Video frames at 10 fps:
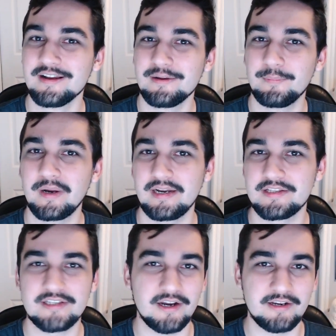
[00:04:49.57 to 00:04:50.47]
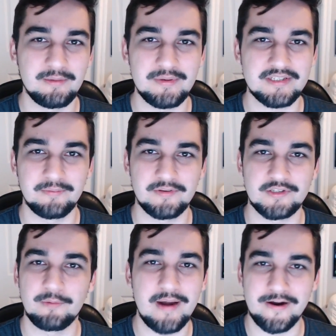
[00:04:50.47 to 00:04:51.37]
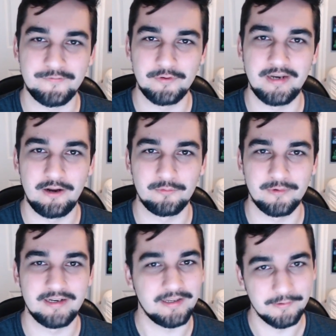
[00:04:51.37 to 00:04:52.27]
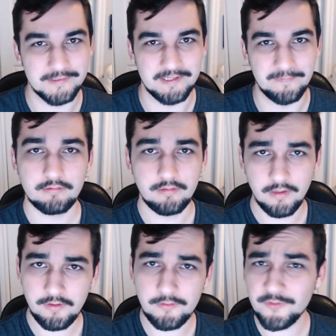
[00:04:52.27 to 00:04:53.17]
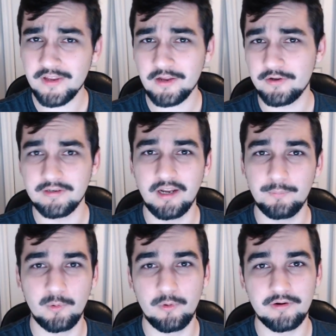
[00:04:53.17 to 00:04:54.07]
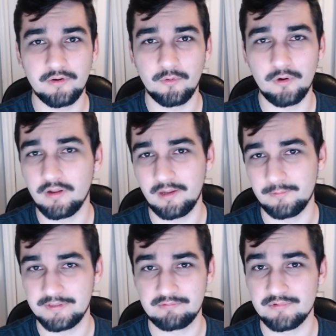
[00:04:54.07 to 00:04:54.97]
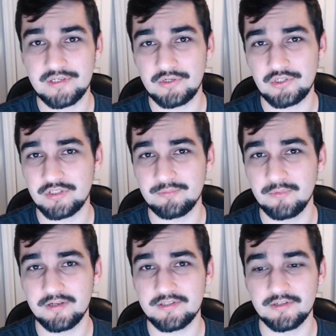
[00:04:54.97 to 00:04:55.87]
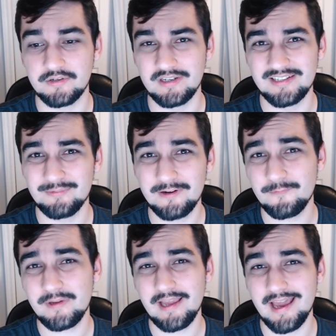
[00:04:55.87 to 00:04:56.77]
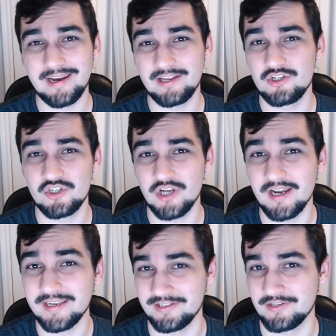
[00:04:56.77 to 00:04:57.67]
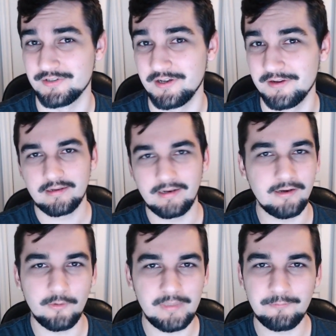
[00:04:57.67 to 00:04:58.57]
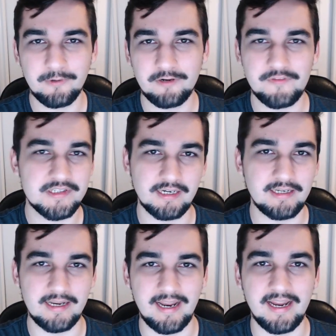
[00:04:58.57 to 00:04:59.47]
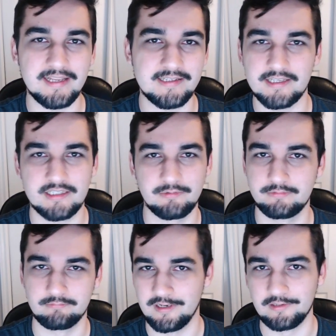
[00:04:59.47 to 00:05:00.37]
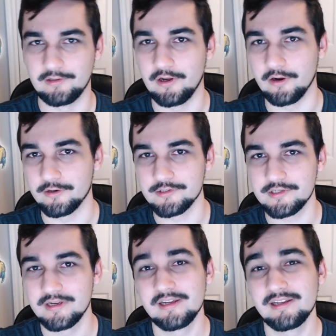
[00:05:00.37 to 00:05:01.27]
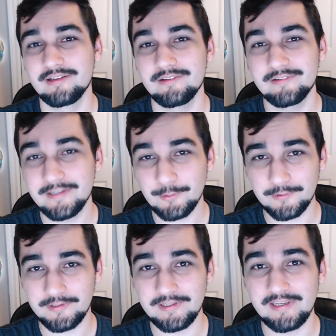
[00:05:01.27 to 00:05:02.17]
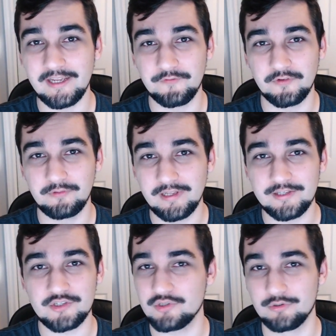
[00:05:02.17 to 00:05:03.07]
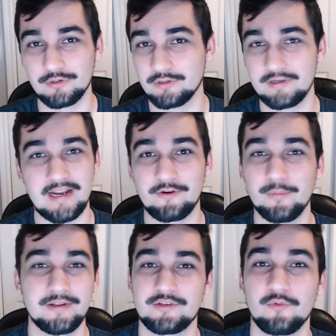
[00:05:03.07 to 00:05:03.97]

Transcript: but it's not going to be something so powerful it outright kills them. Now, the other thing I couldn't help but wonder while I was researching this monster is what if we had a giant claw? And I don't mean one of these undead hands that someone enlarged. Literally, if a lich or a necromancer or